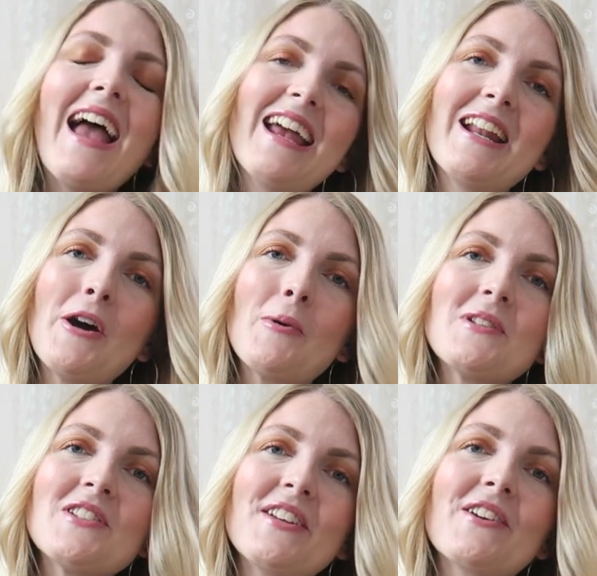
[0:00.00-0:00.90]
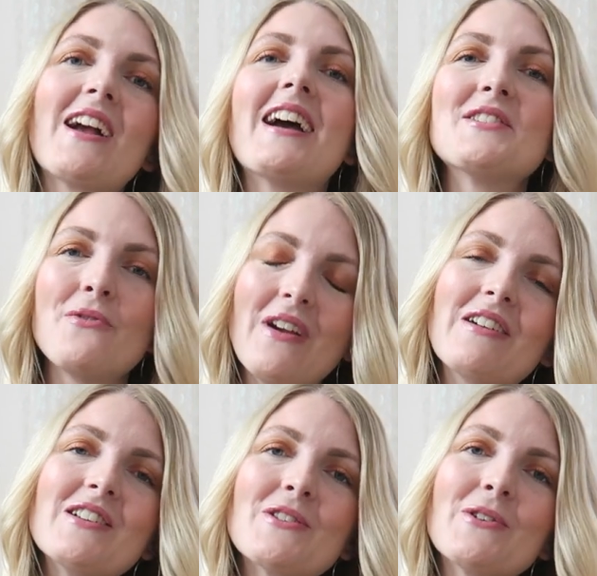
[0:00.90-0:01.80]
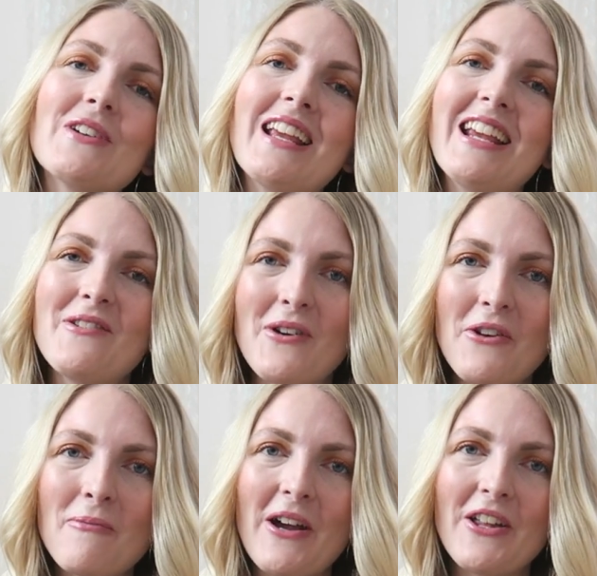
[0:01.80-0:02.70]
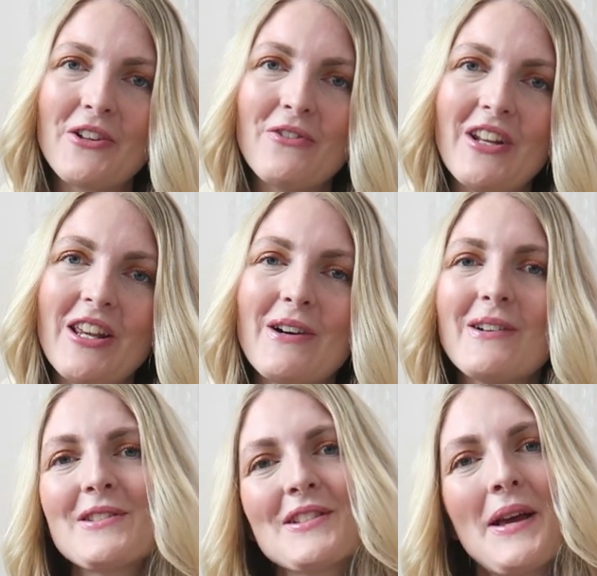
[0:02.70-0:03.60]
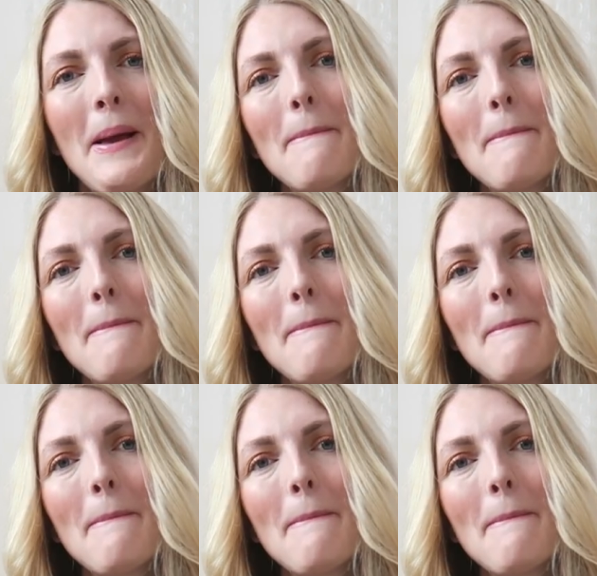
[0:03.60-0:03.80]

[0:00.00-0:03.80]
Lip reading: and I hope to see you guys very soon in one of my other videos.